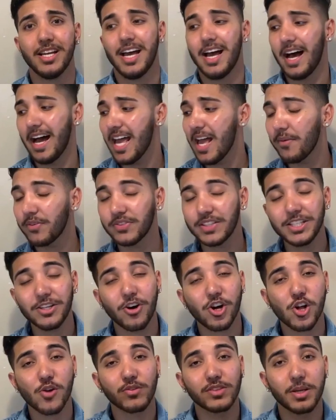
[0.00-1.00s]
I have seen
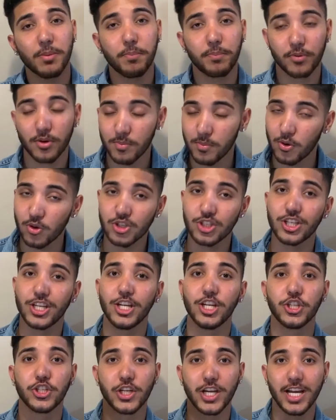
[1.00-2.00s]
all of them promote
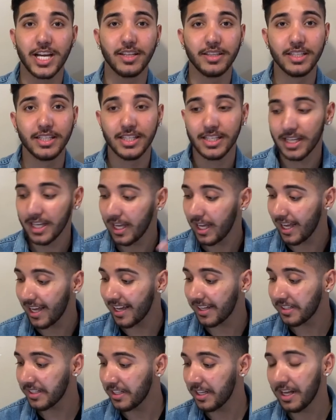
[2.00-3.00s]
Tiege Hanley,
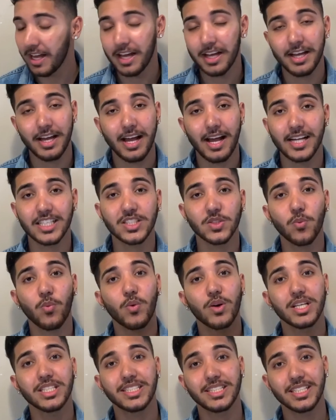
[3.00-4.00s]
and I just
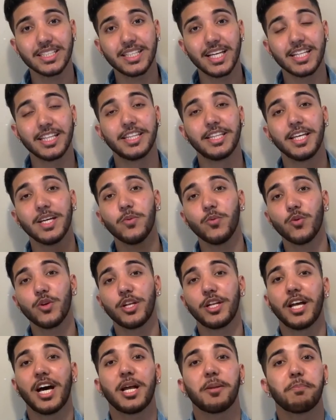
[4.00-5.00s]
want to say that they
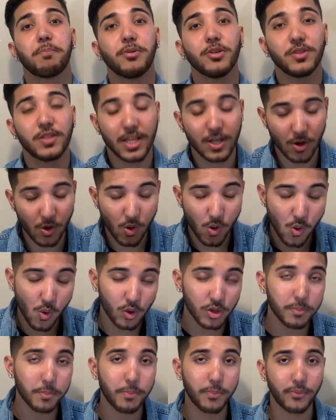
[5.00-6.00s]
would not put their
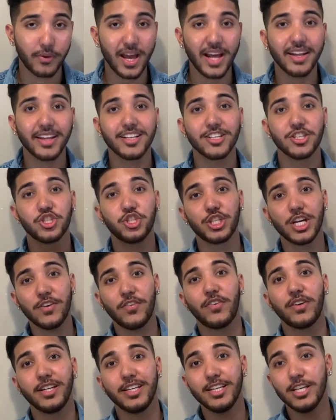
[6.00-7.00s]
own brand in
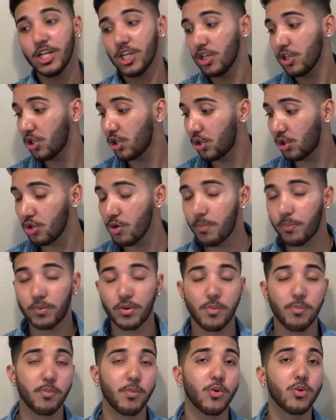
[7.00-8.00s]
jeopardy to
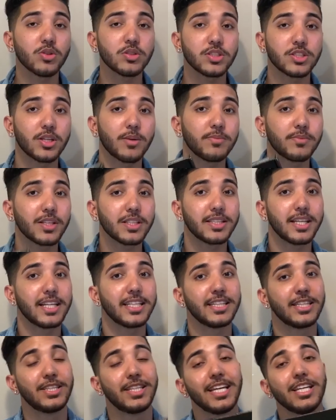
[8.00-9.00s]
promote something
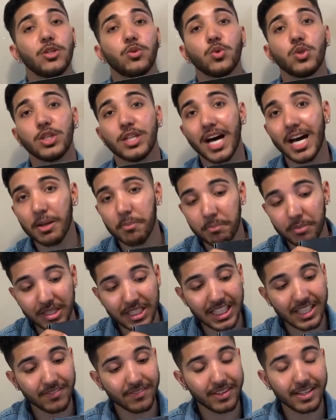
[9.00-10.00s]
that they do not
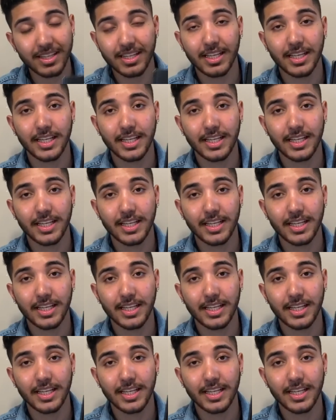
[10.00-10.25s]
believe in,